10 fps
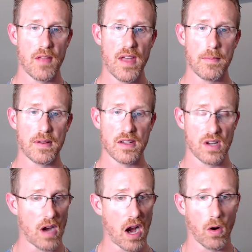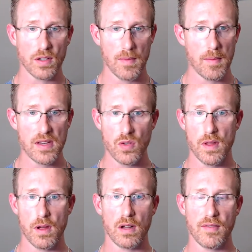that because our ultimate mission with
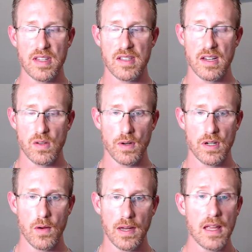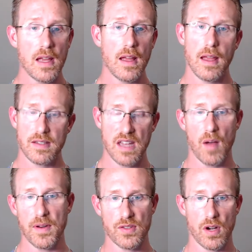all of these things that we're doing is to help
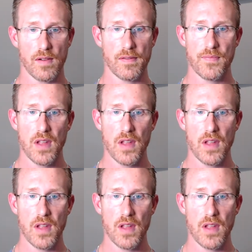and to serve.